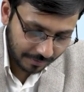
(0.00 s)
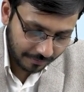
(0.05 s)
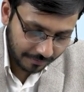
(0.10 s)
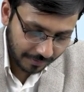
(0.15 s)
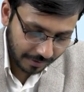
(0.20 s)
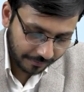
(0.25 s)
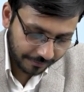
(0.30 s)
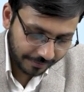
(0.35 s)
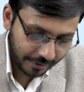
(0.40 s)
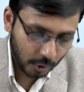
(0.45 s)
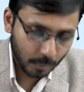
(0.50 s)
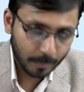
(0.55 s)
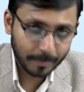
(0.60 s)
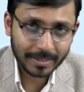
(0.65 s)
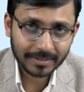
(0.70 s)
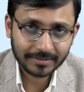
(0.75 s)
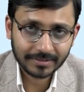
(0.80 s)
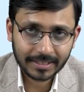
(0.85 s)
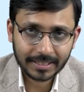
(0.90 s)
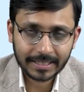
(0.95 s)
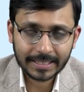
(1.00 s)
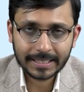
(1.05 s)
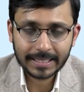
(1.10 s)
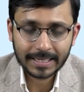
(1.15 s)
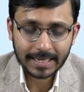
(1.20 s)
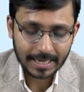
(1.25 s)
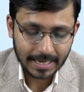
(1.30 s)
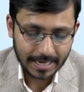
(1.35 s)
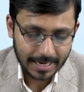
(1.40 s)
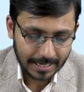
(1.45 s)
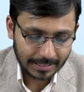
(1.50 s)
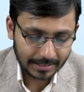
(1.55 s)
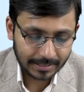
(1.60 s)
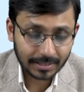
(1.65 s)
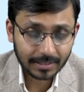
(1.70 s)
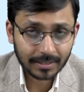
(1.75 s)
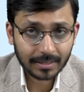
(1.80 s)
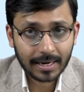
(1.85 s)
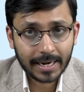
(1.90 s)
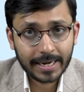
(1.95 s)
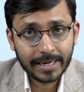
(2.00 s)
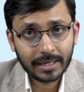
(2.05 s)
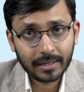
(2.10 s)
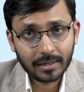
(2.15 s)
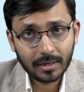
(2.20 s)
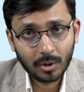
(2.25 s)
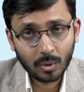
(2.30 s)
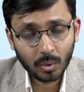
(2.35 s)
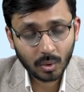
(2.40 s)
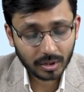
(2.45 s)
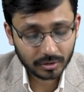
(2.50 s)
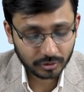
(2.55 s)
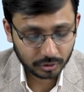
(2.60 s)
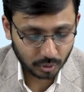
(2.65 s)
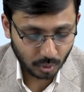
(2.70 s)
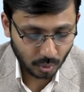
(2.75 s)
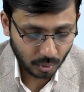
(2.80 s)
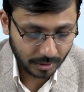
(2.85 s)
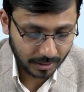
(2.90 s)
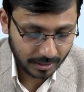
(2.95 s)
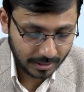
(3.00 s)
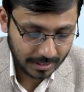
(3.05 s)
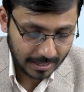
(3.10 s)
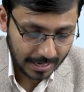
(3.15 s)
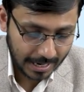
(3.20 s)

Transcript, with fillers: fluffy opacity in the right lower zone